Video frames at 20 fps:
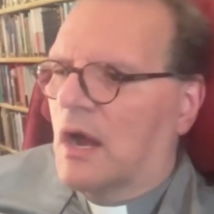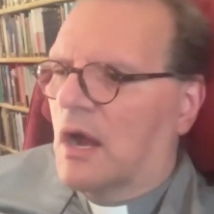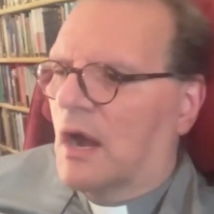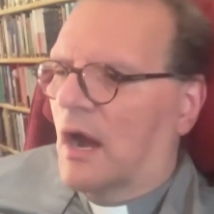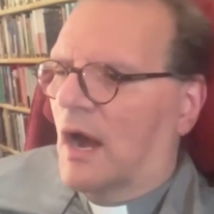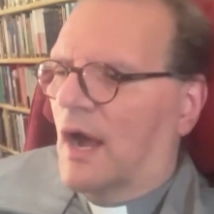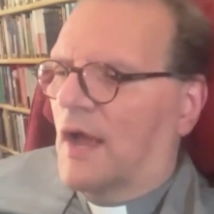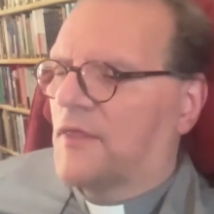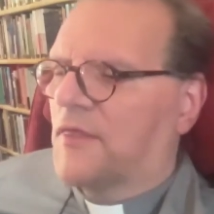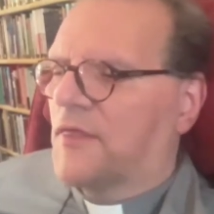
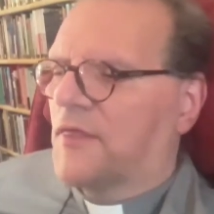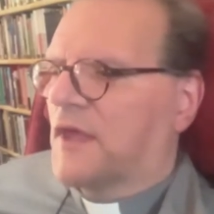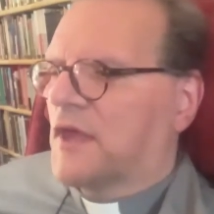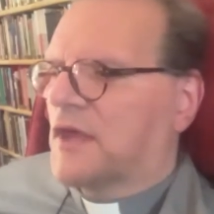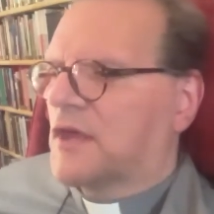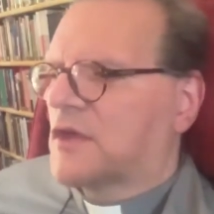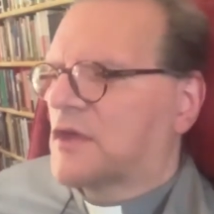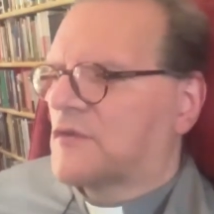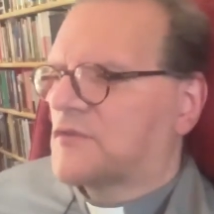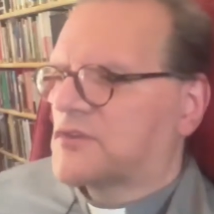I
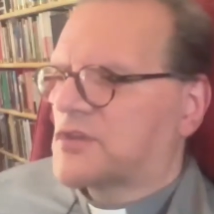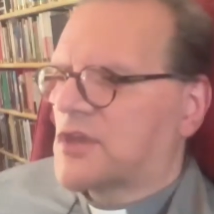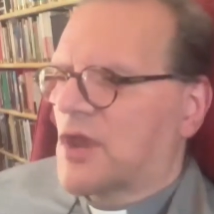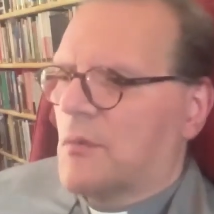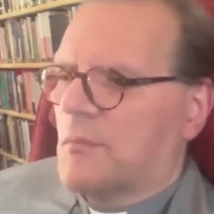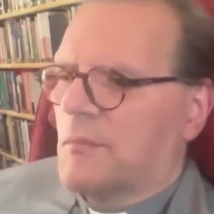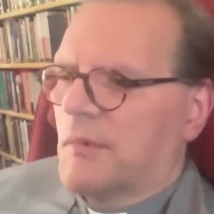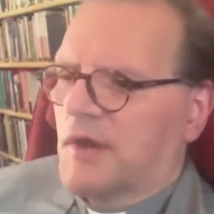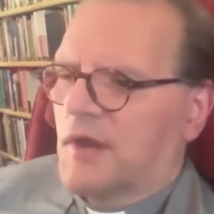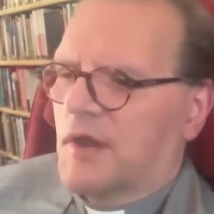think of
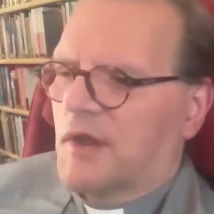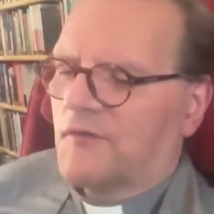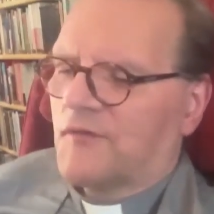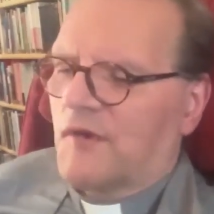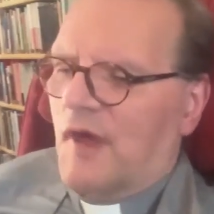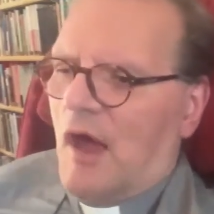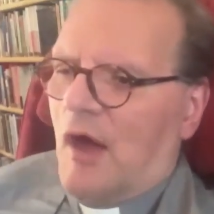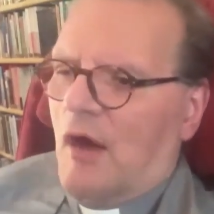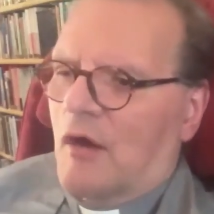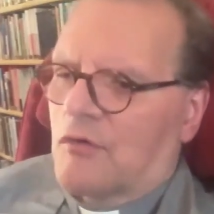so many of
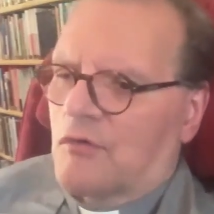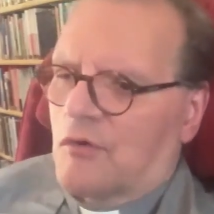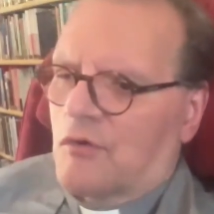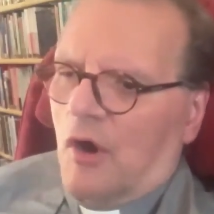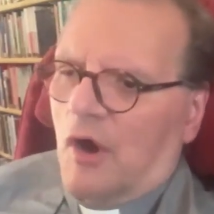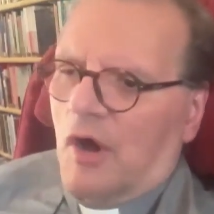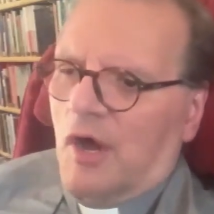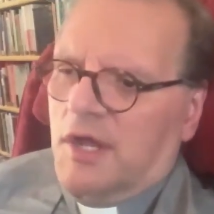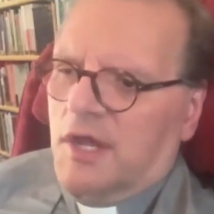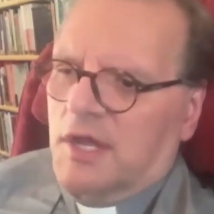our
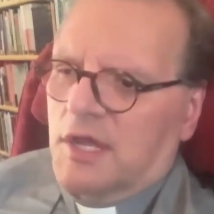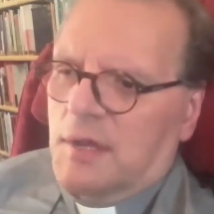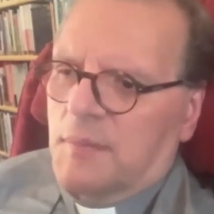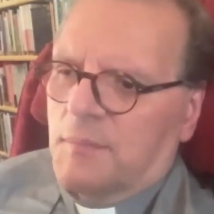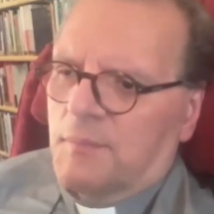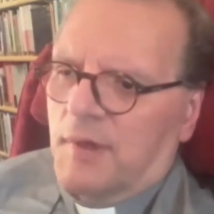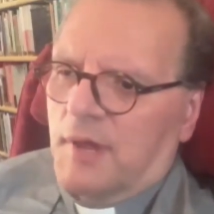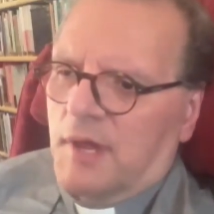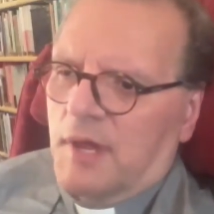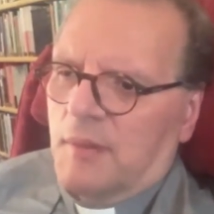Iraqi
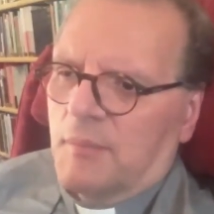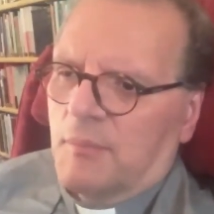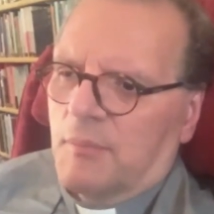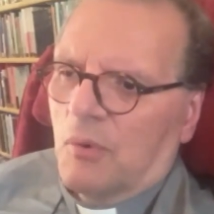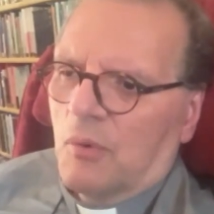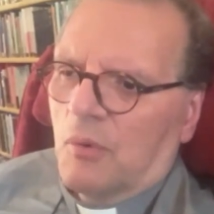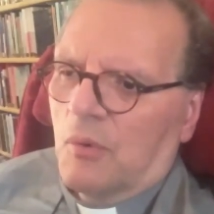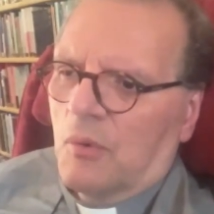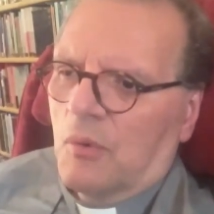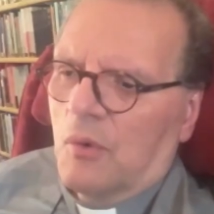
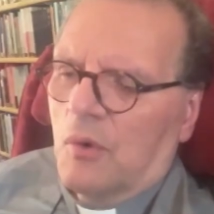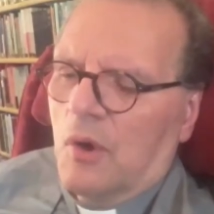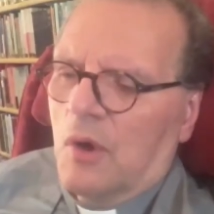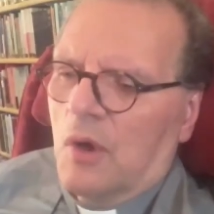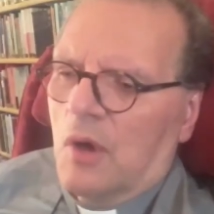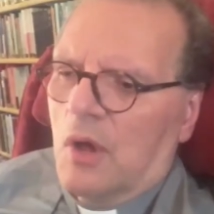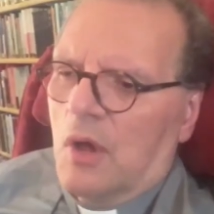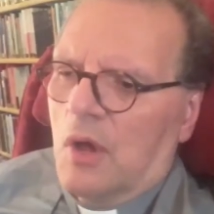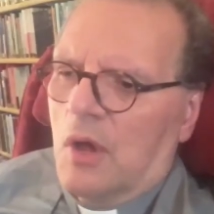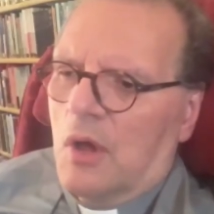people
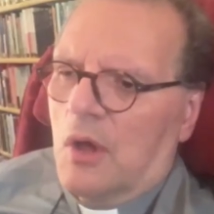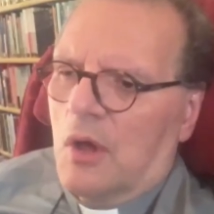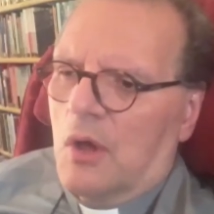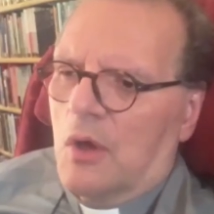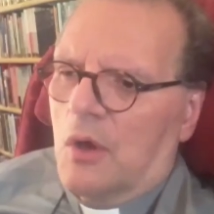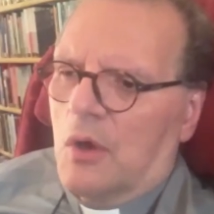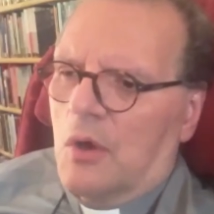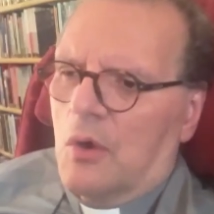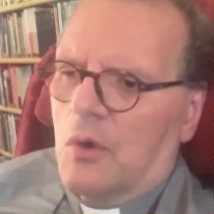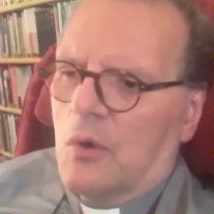
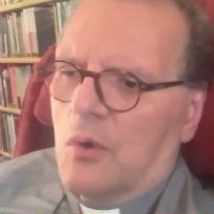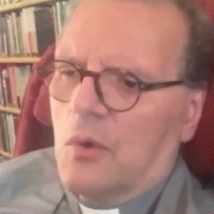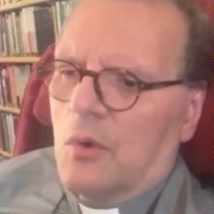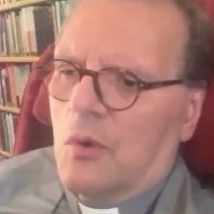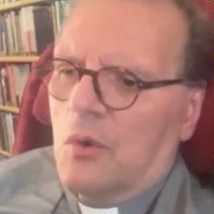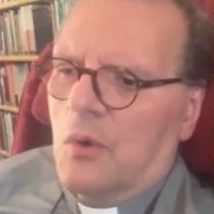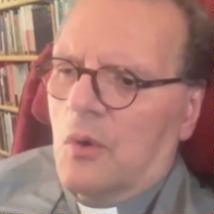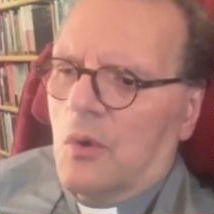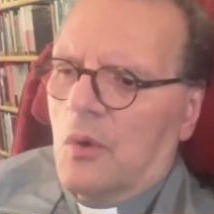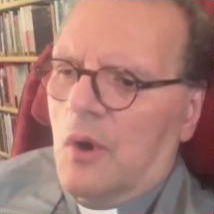
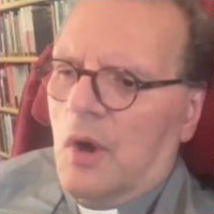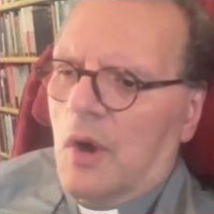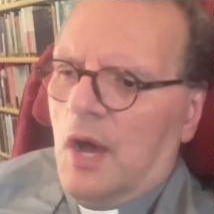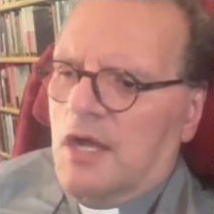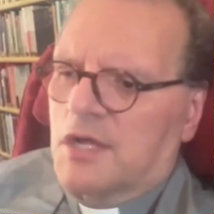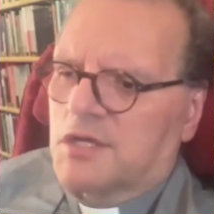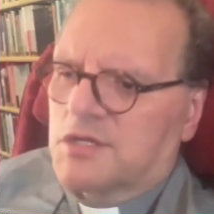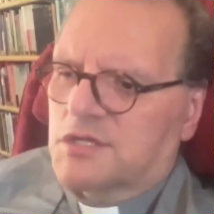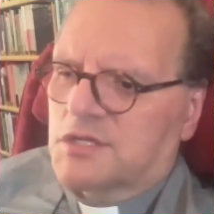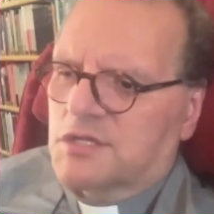who
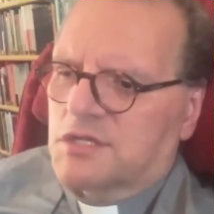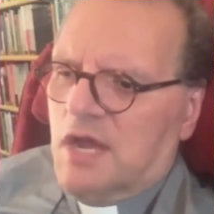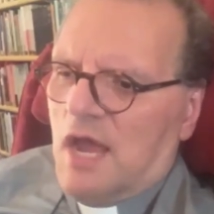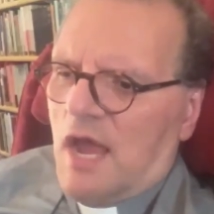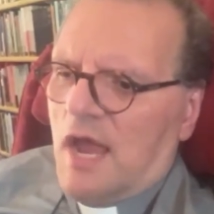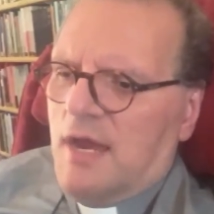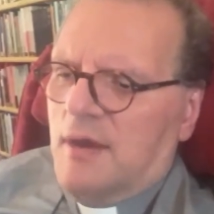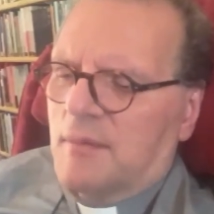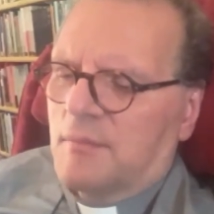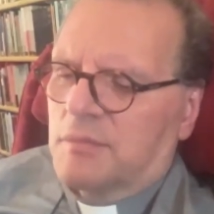
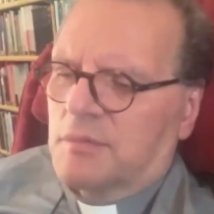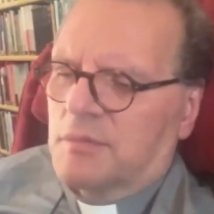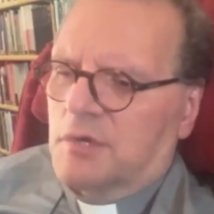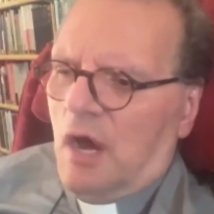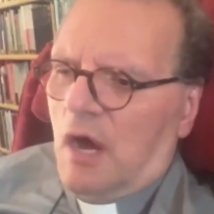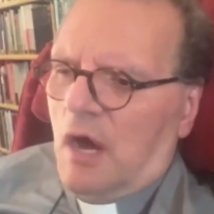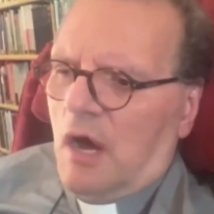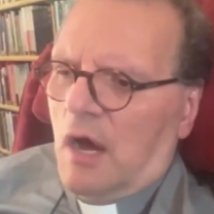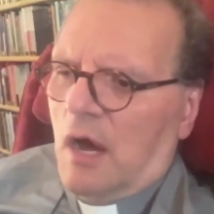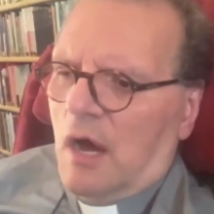escaped
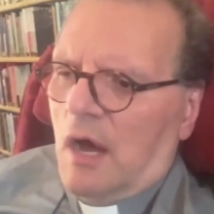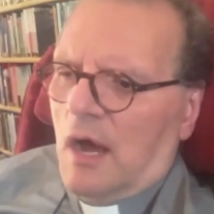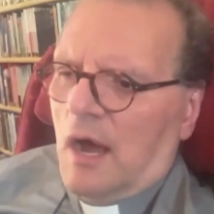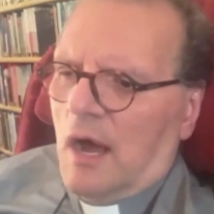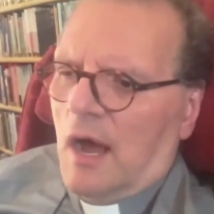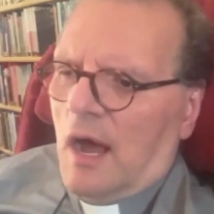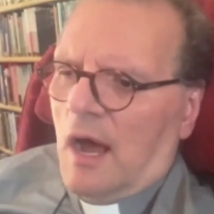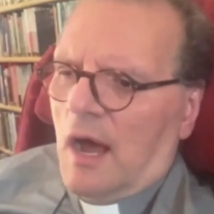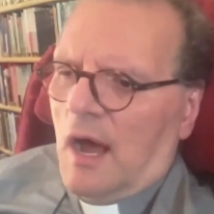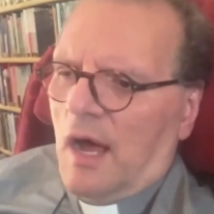
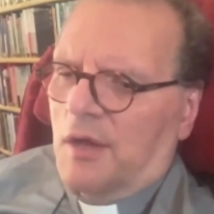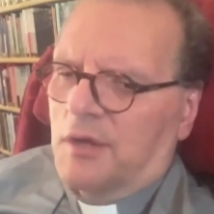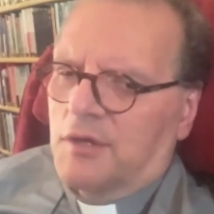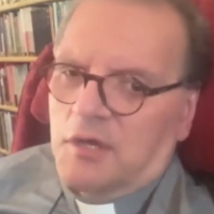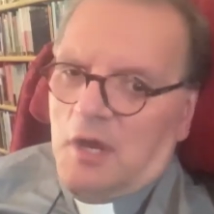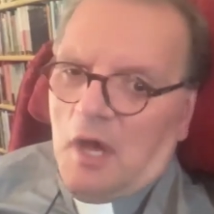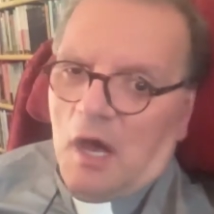under